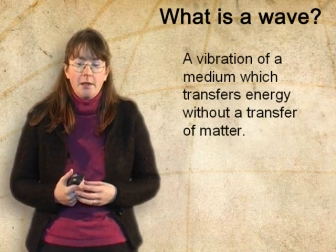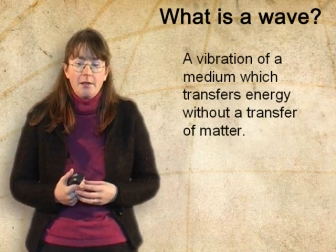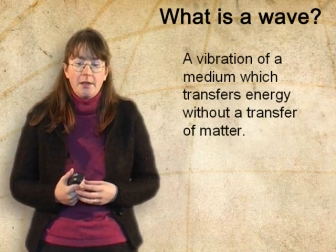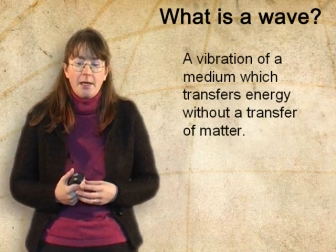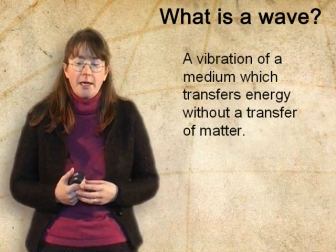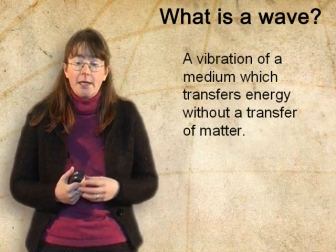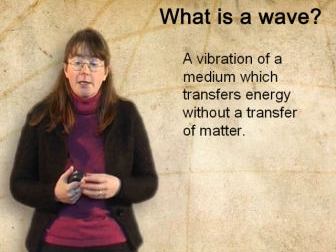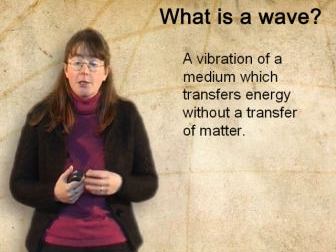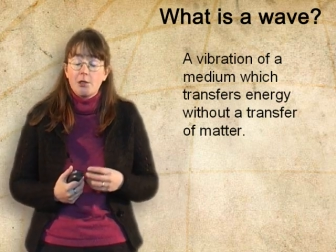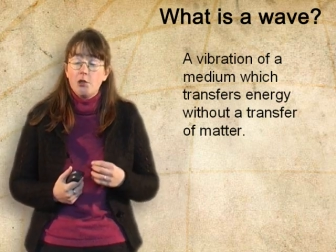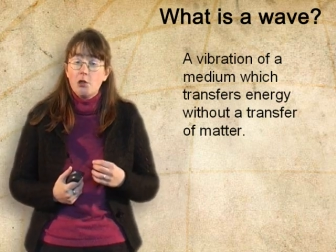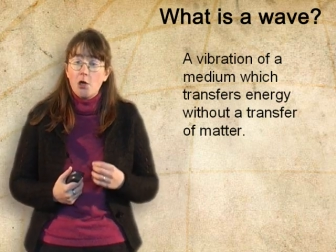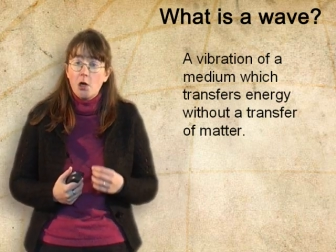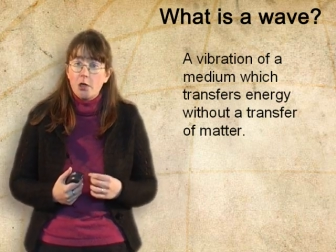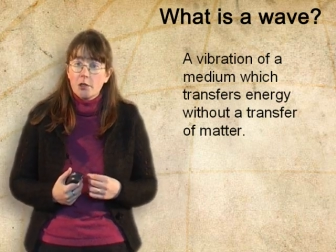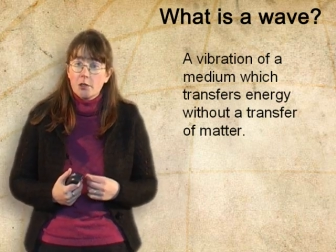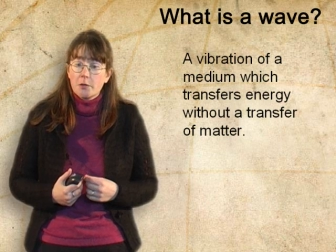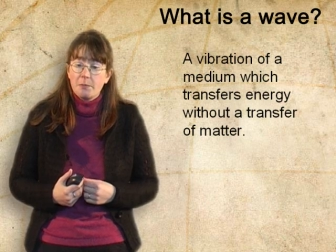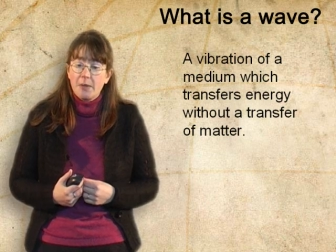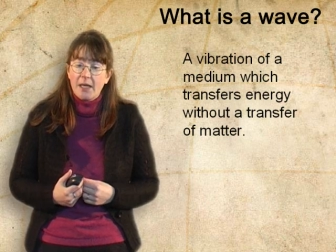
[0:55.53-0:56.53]
They are
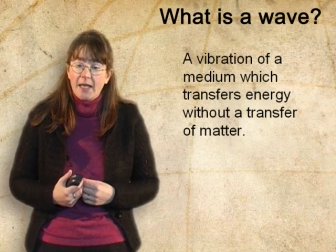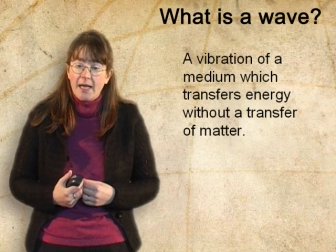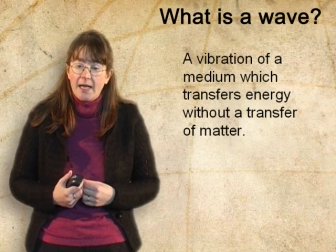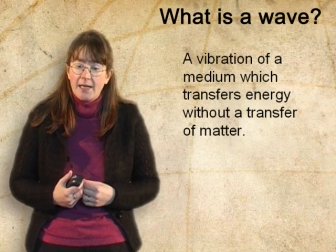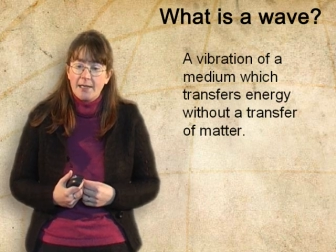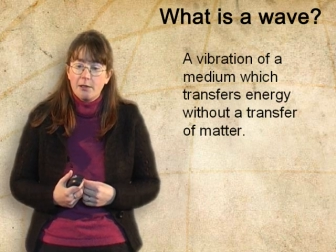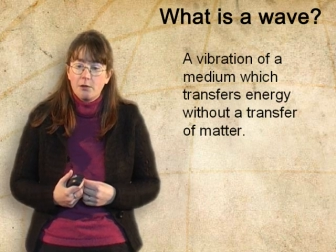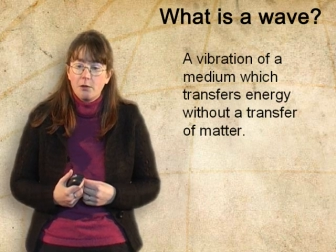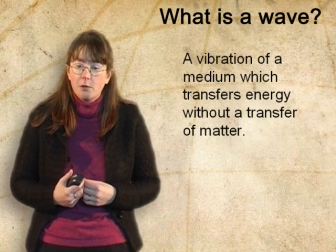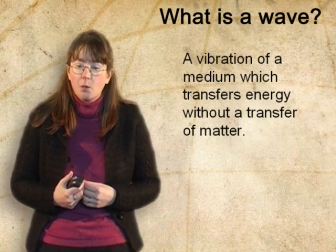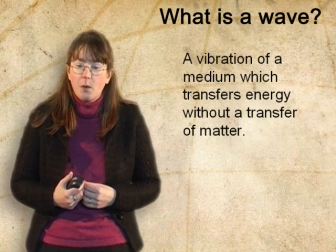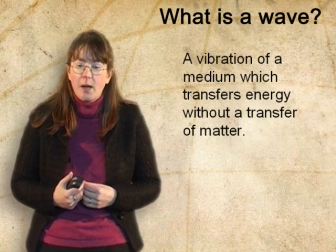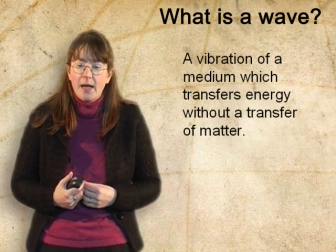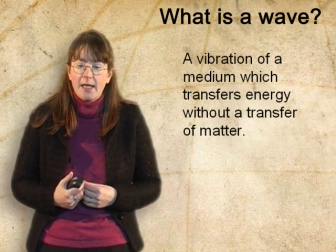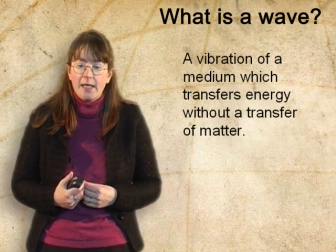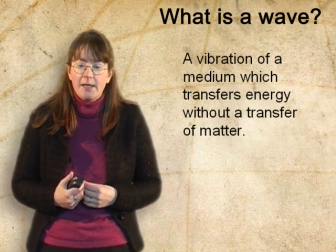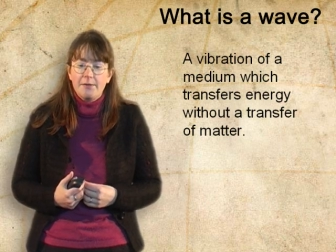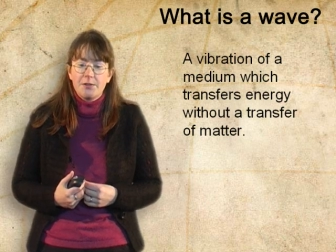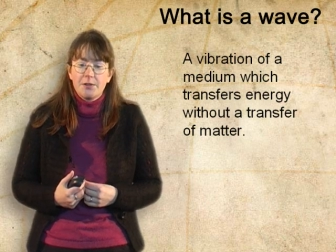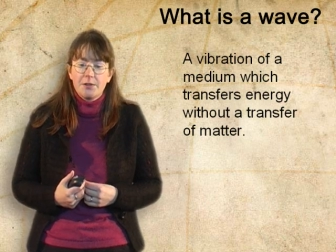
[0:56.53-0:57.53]
not mechanical
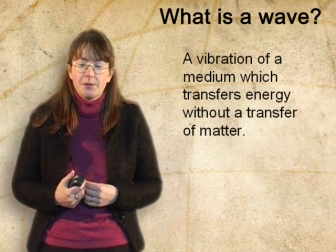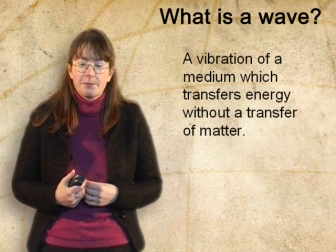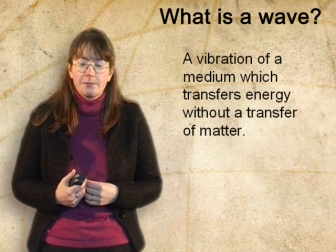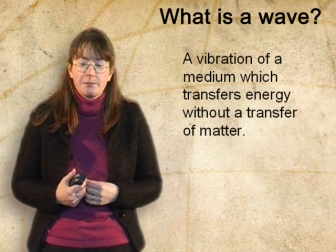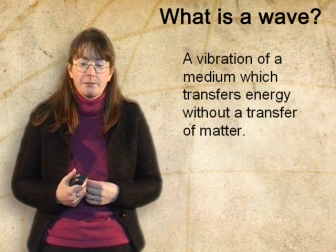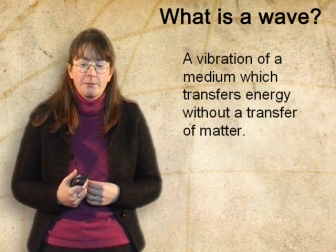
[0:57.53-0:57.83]
waves.